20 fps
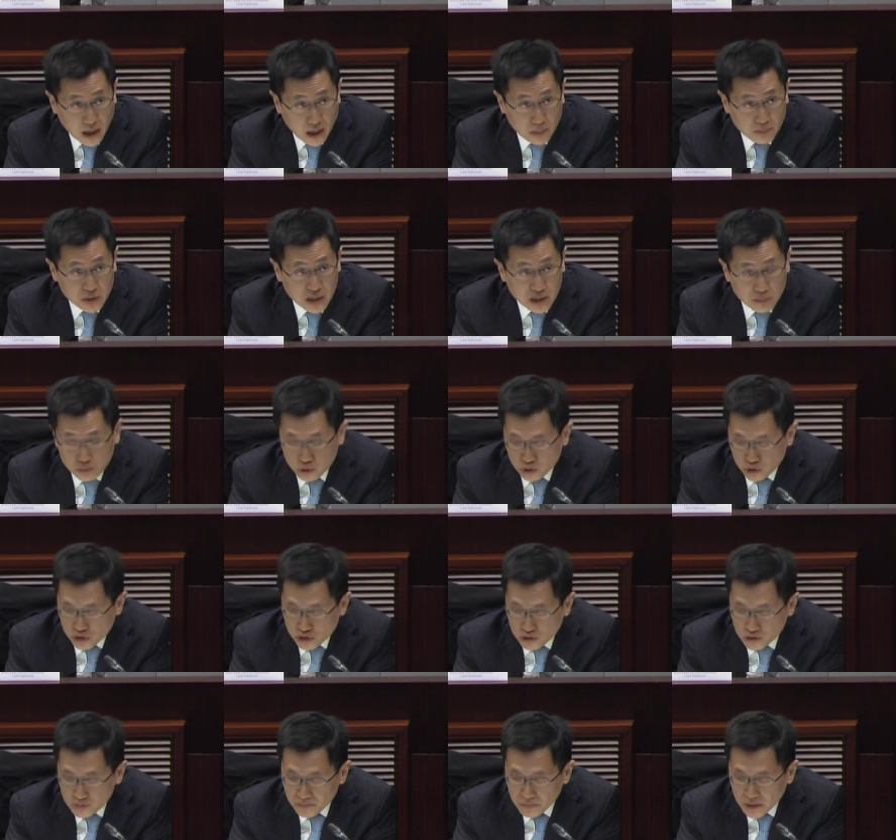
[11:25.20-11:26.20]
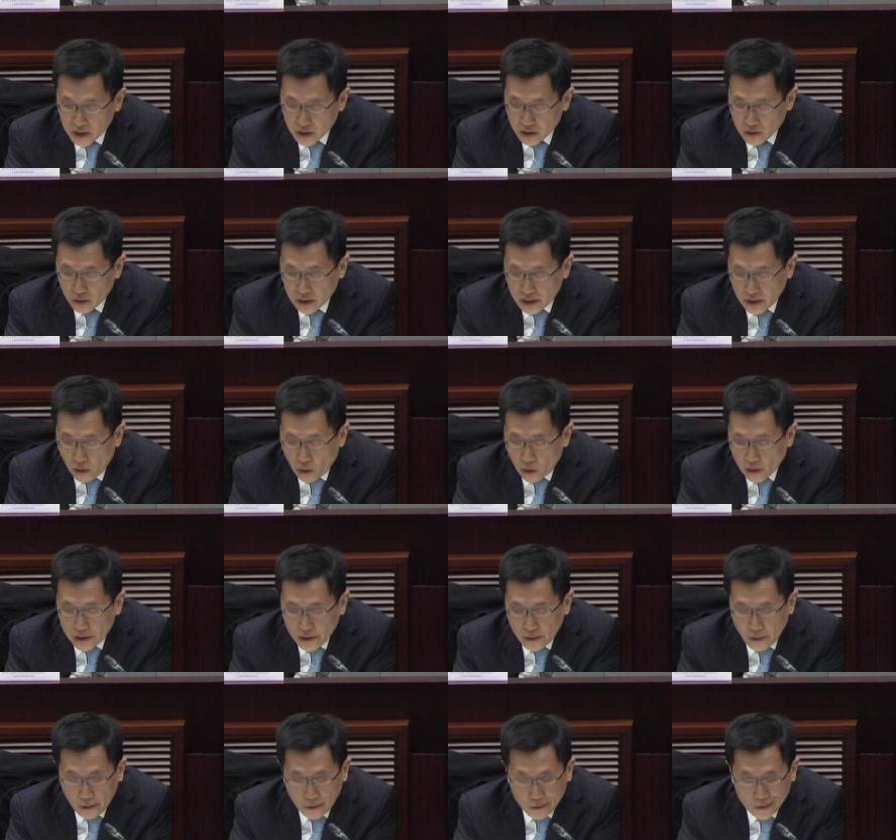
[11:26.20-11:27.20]
Interested
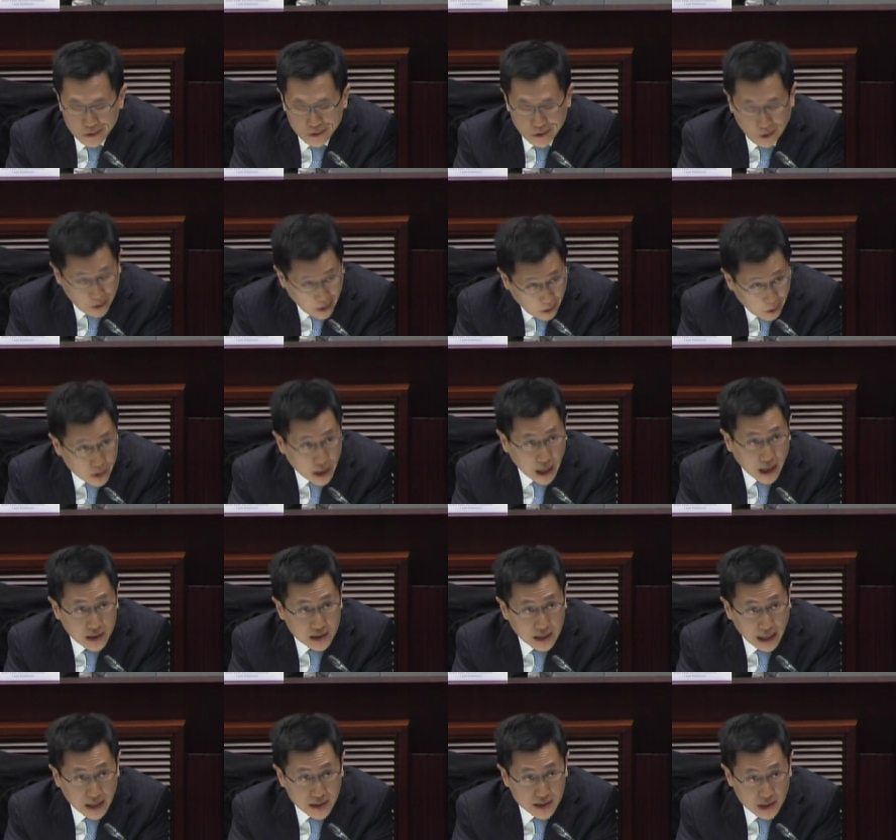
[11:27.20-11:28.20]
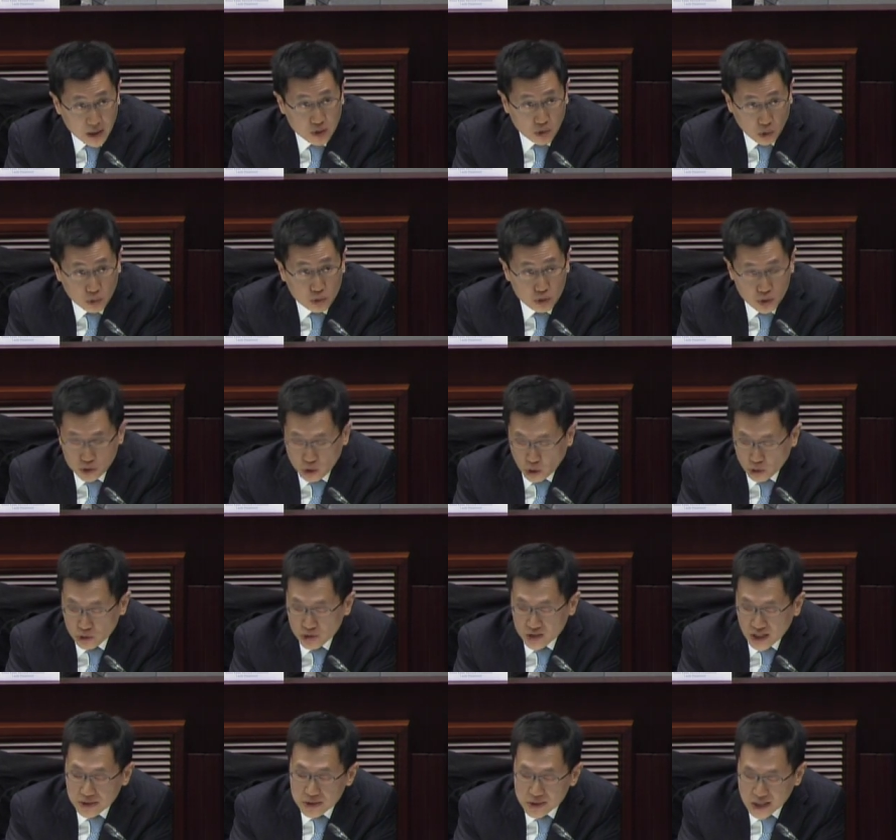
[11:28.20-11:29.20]
CBS building owners
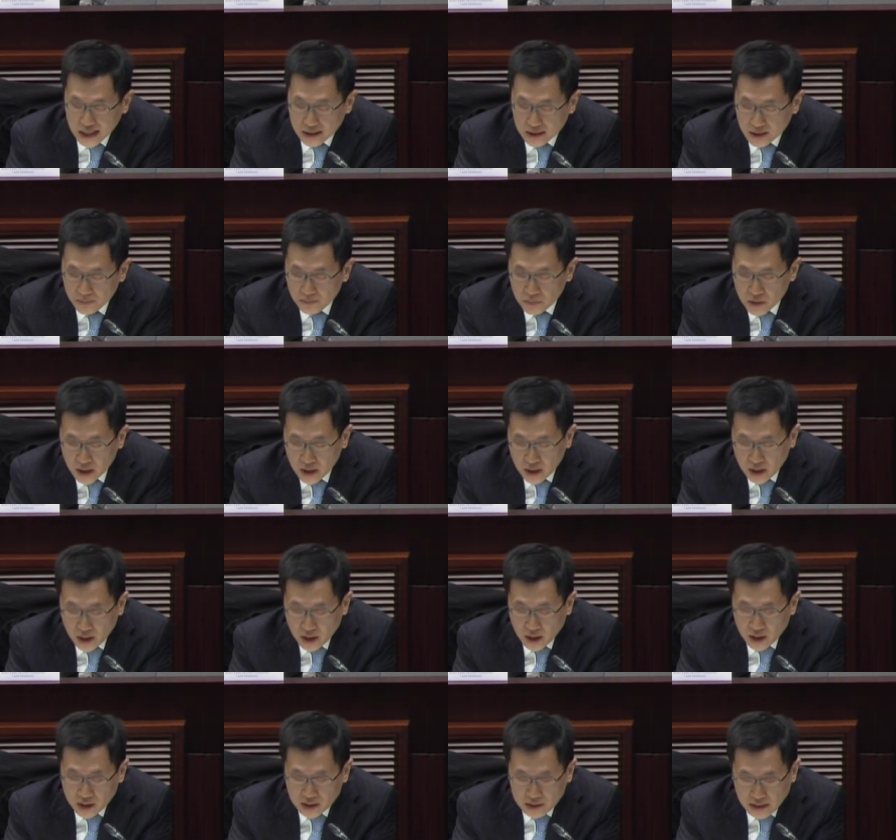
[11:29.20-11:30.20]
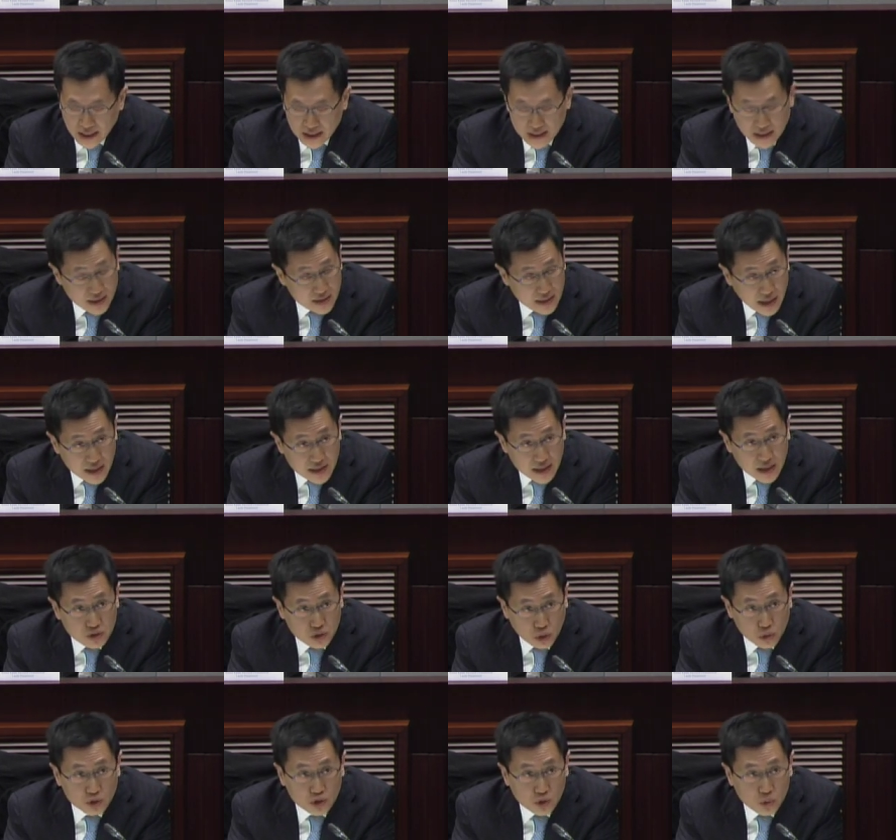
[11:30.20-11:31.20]
may make an application to the
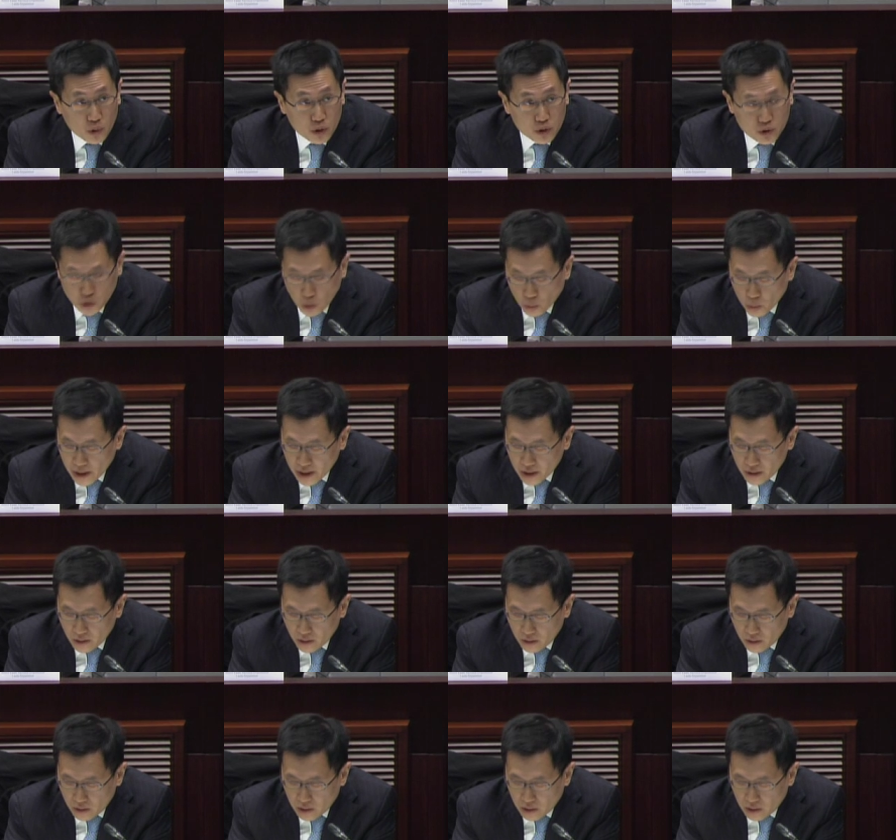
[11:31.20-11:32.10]
Lands Department.